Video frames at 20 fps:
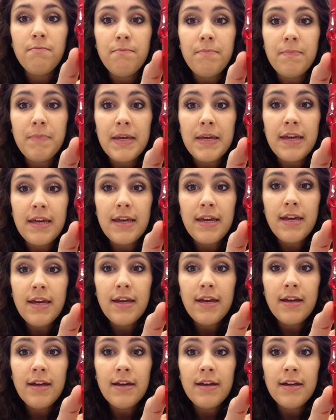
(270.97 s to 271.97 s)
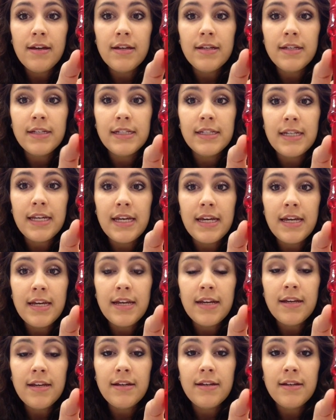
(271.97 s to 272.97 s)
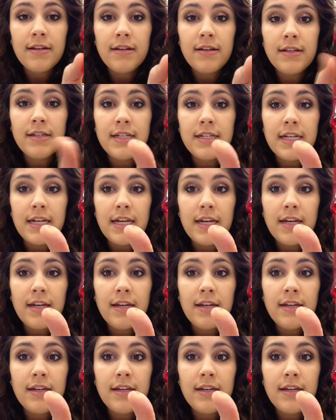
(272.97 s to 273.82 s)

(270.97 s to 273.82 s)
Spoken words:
B, C, D.